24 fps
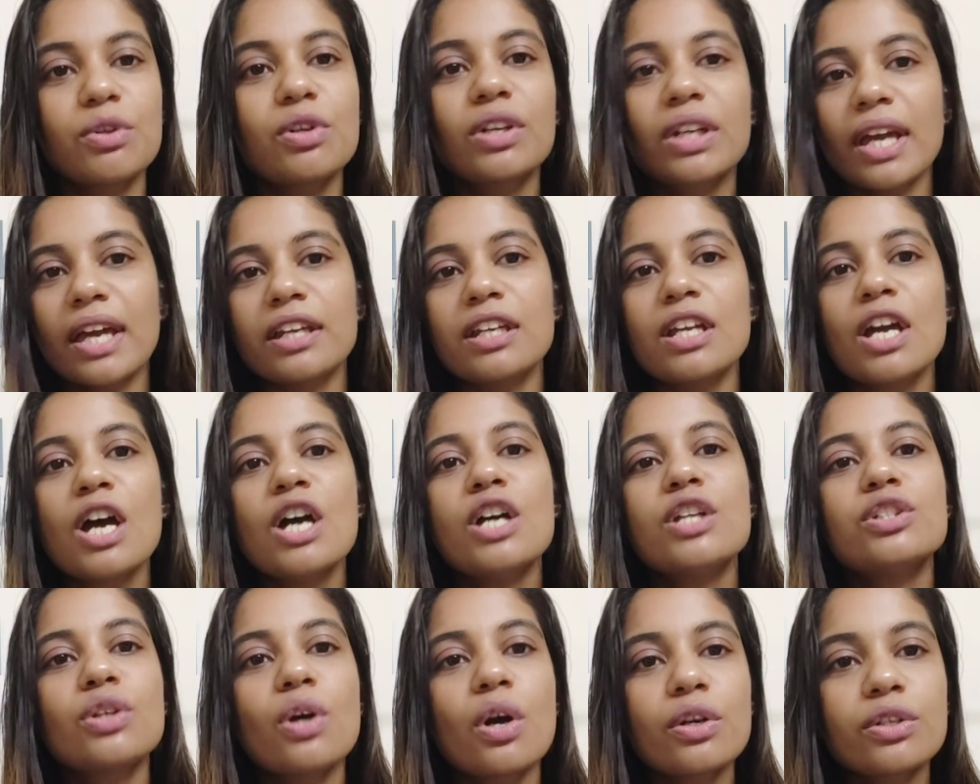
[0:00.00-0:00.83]
You can
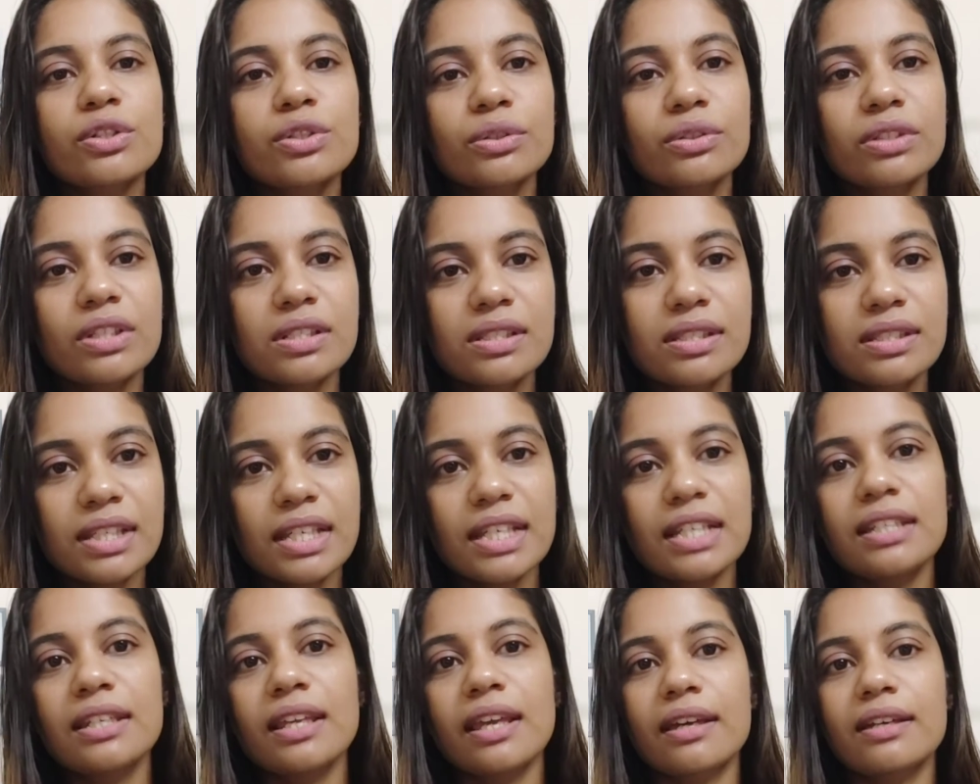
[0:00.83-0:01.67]
talk to the
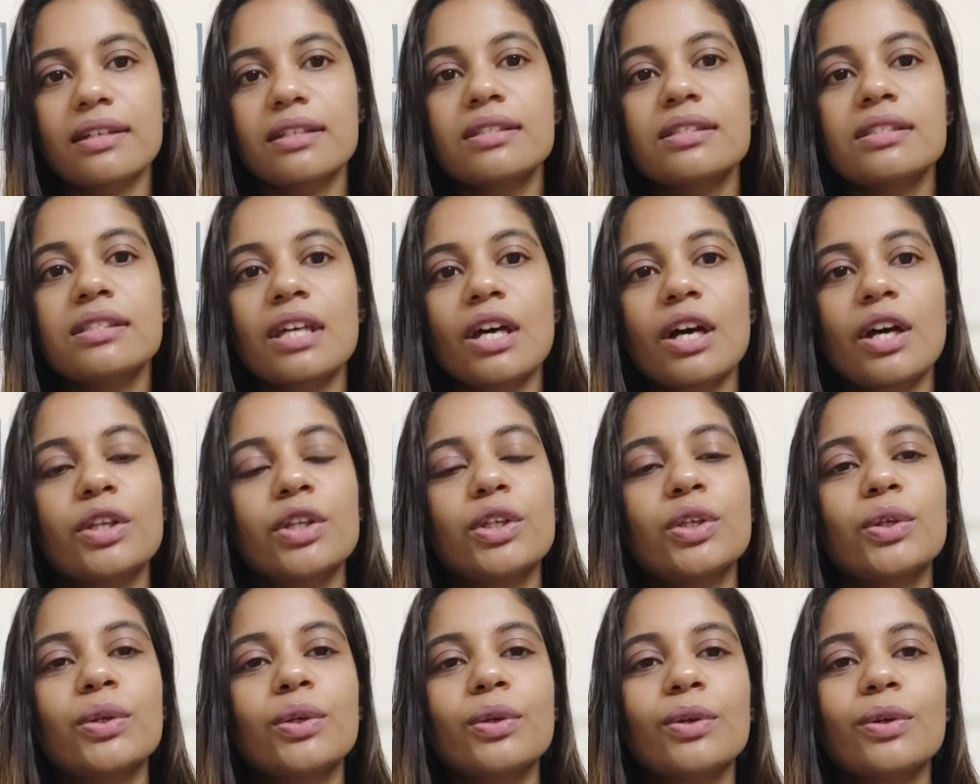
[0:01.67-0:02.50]
seniors
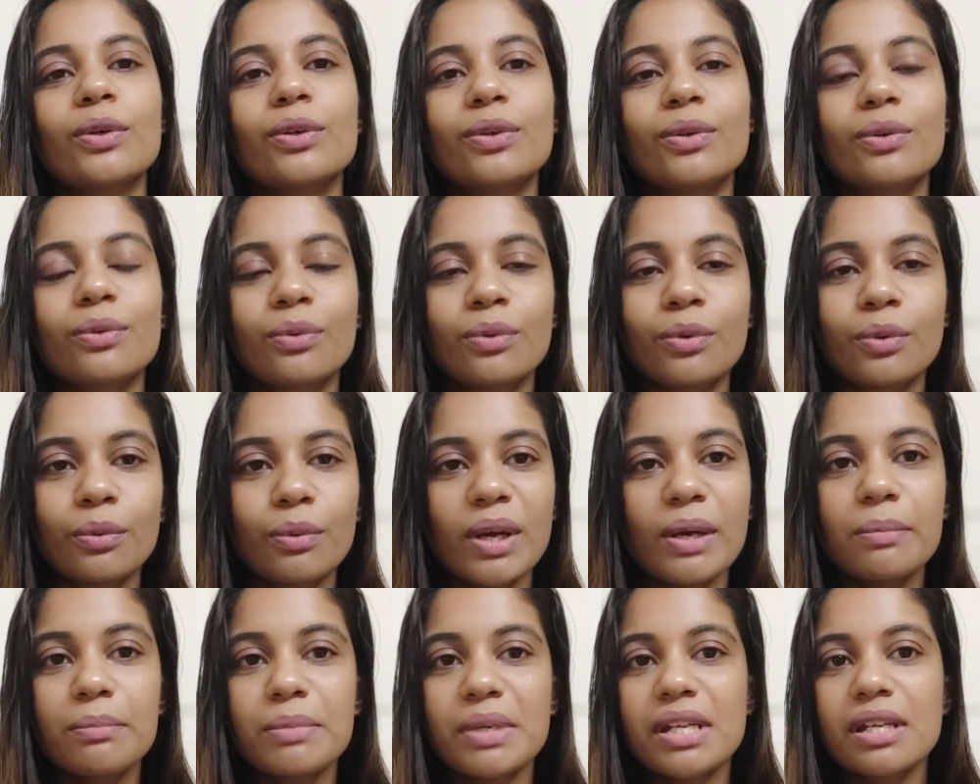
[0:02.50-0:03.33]
who
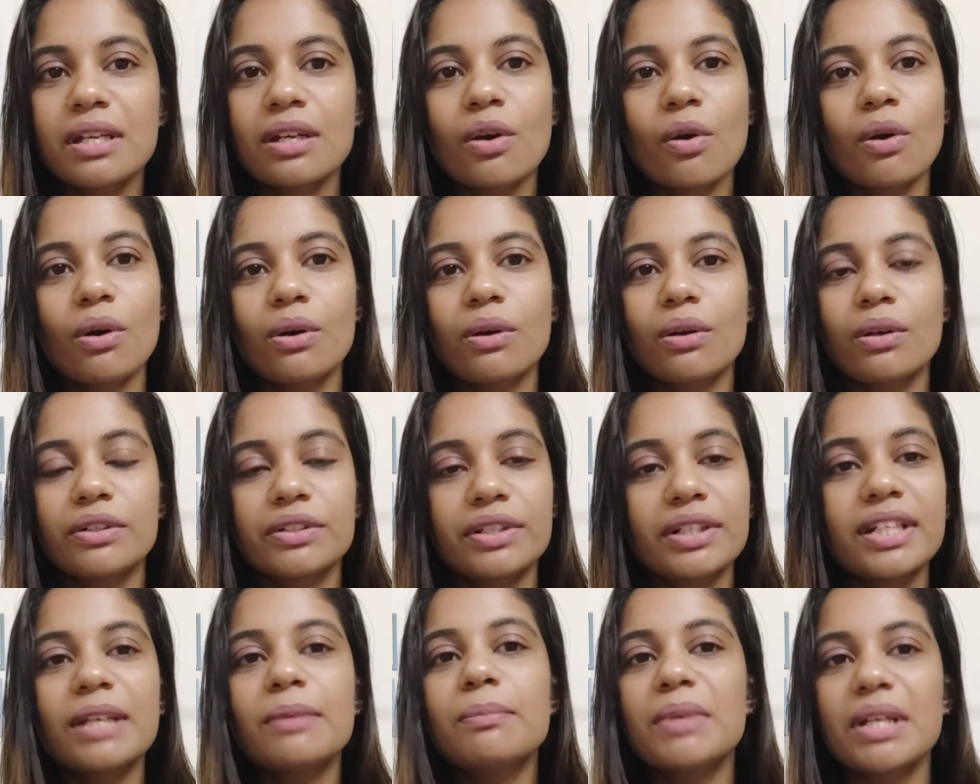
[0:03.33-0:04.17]
have been
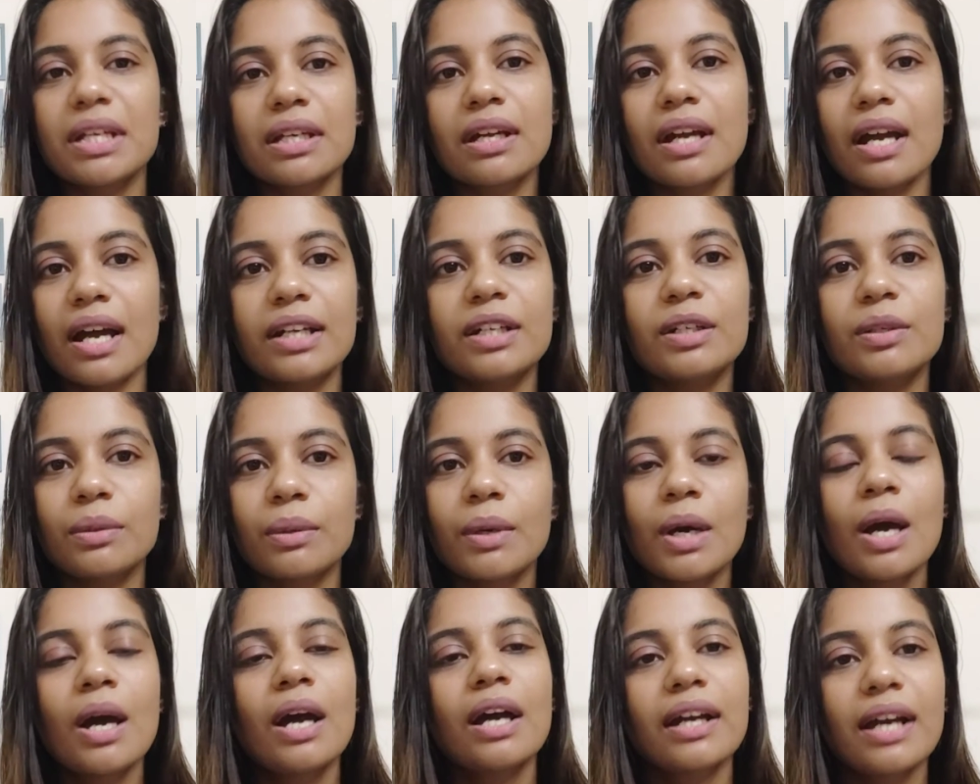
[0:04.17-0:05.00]
already being
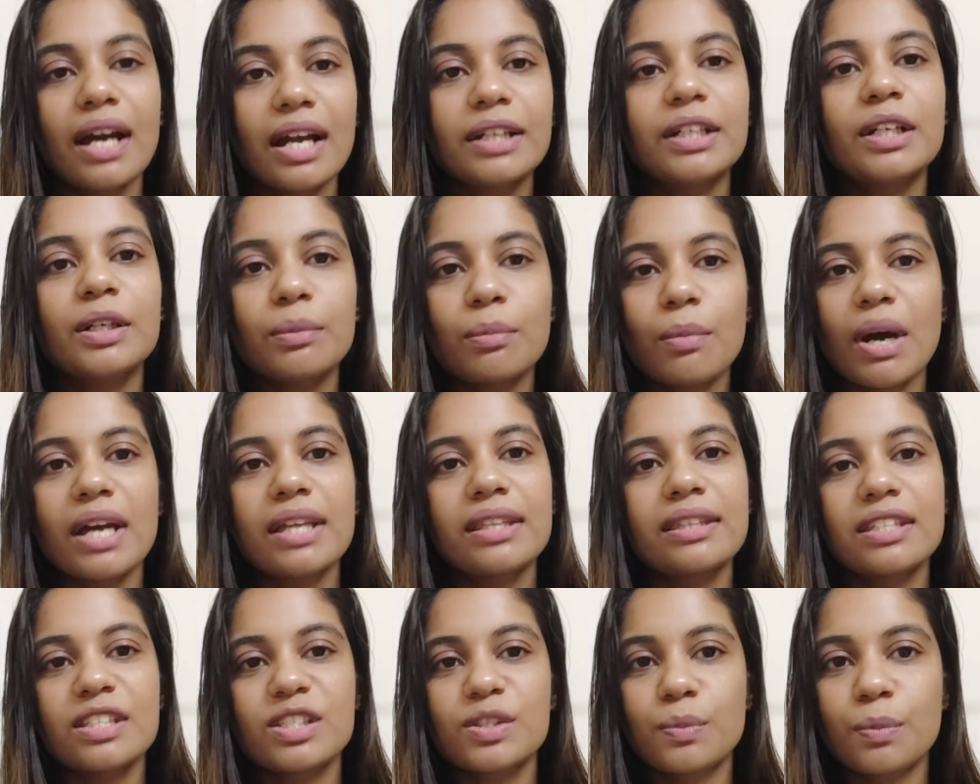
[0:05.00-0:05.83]
guided
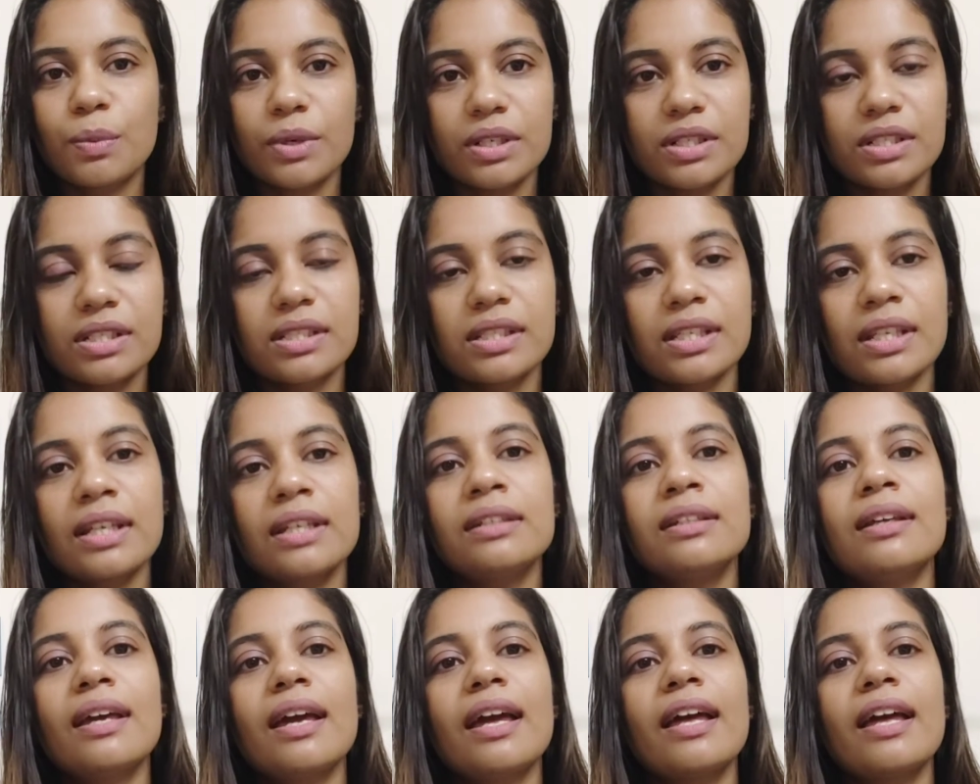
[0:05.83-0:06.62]
by this person,